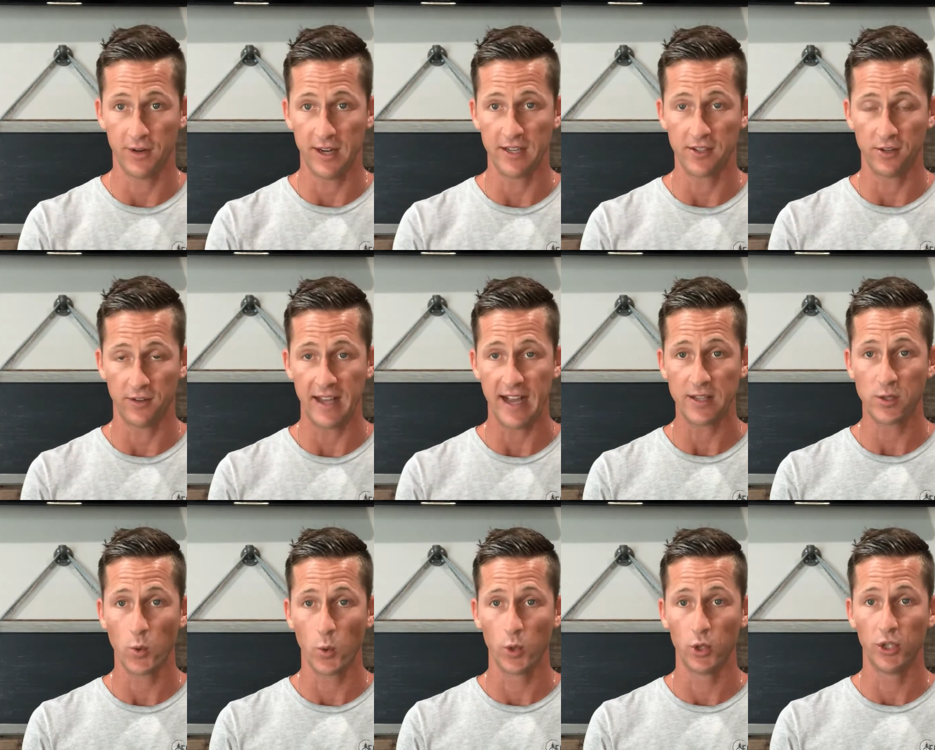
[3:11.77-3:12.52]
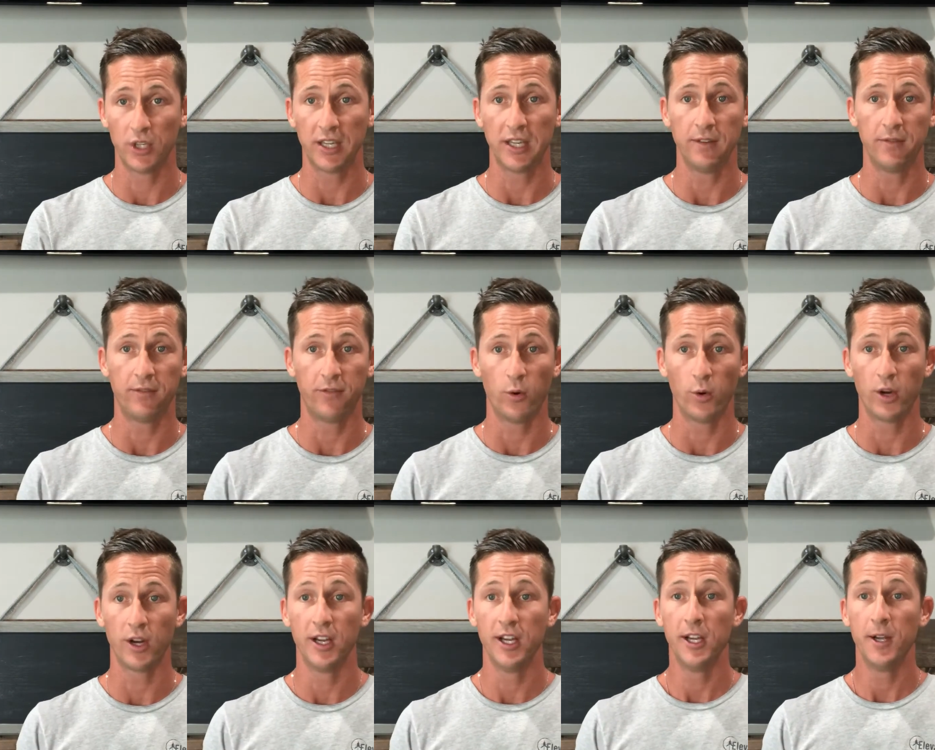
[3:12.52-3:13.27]
Okay, so that's what we're looking
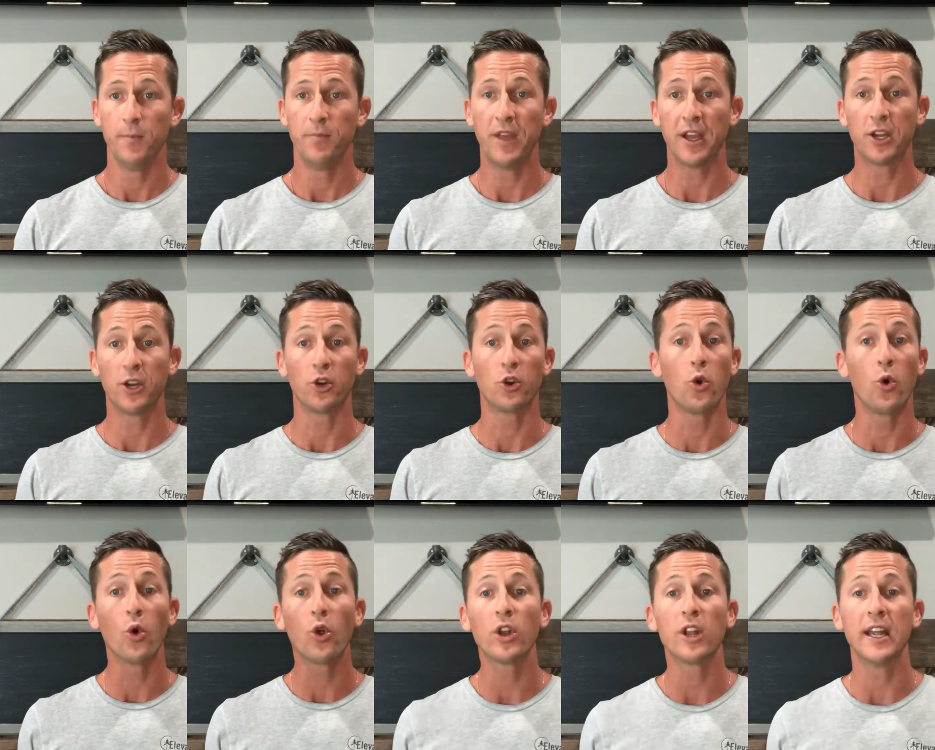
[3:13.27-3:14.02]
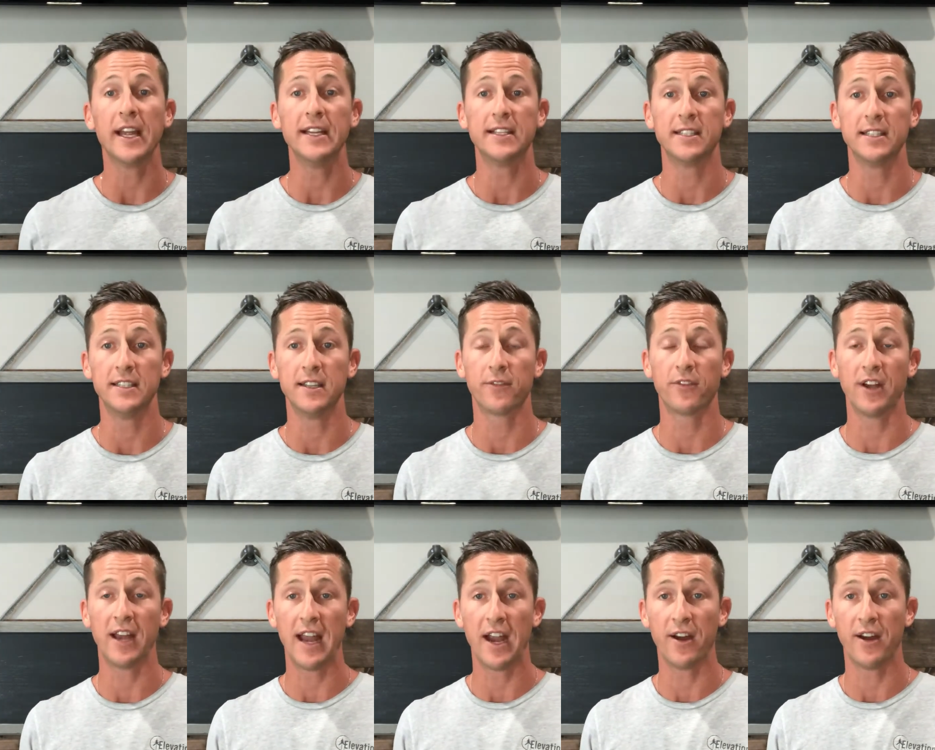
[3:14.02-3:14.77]
for that could correlate to
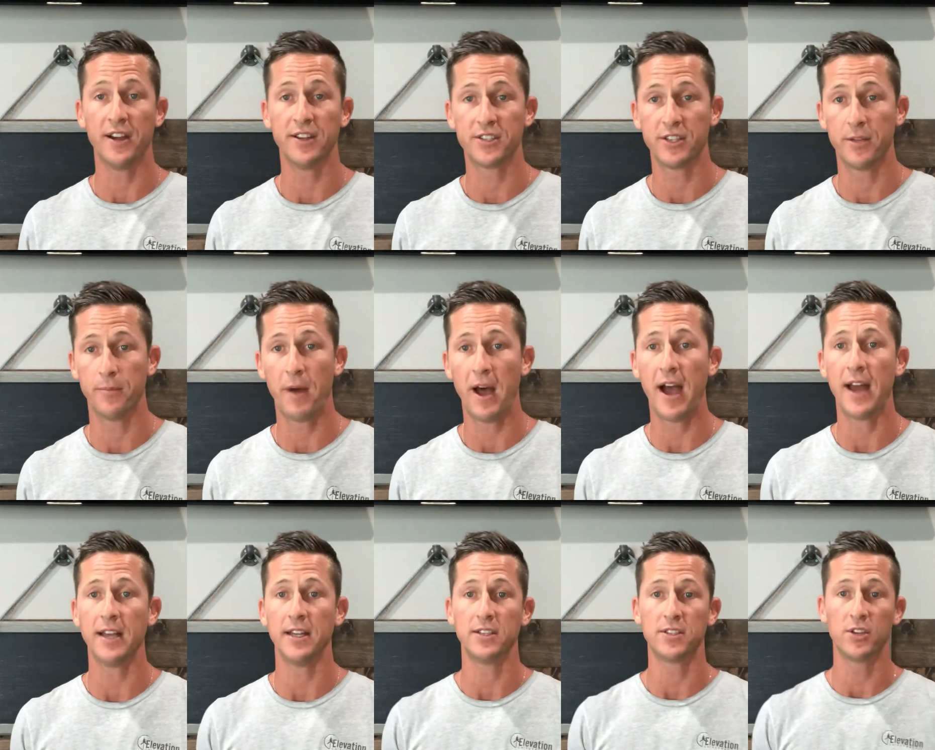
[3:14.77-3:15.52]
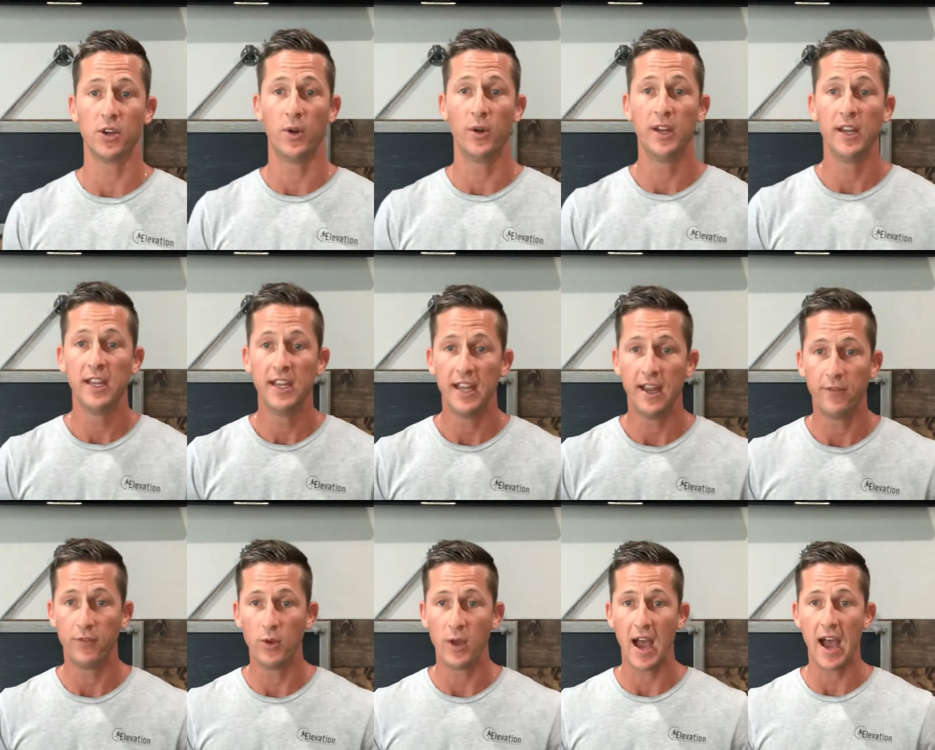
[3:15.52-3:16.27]
different areas of the body. So
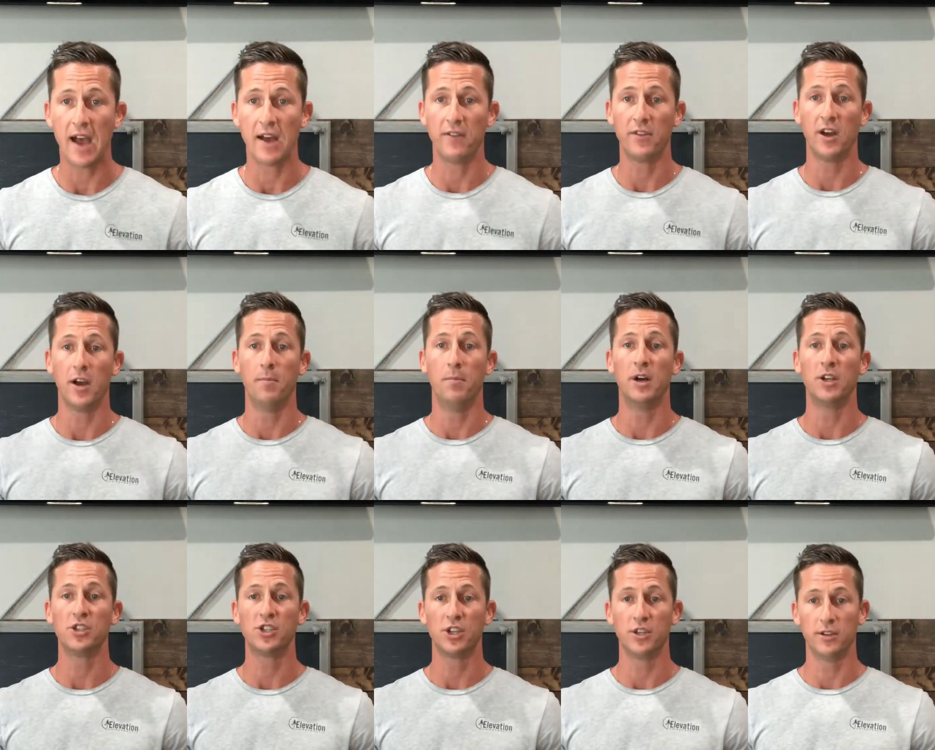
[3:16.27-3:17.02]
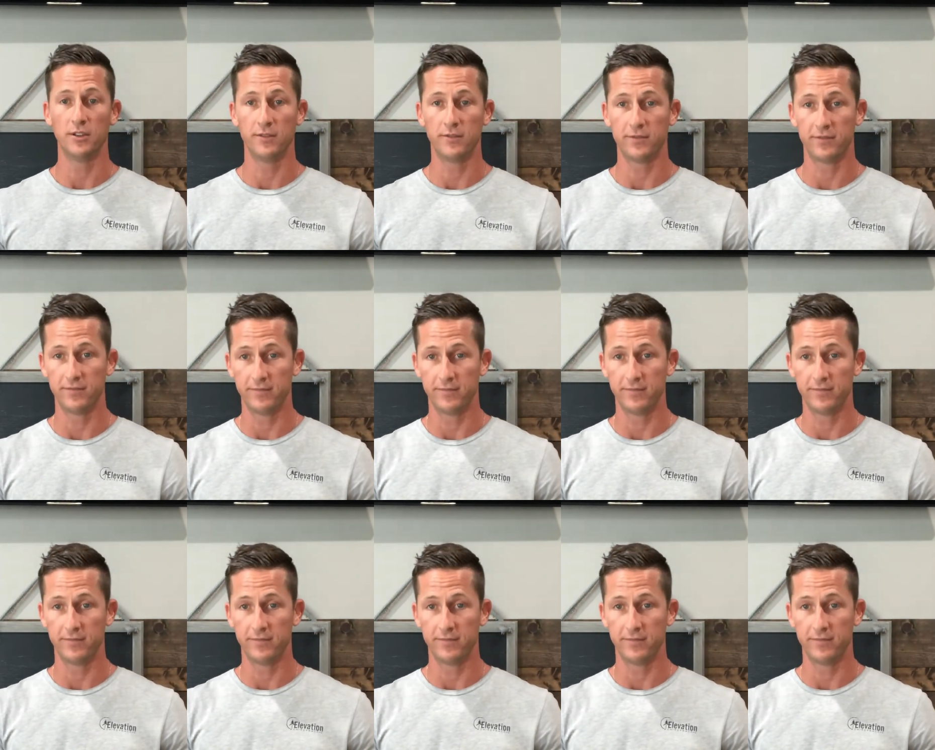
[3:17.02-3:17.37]
if you have a bunch of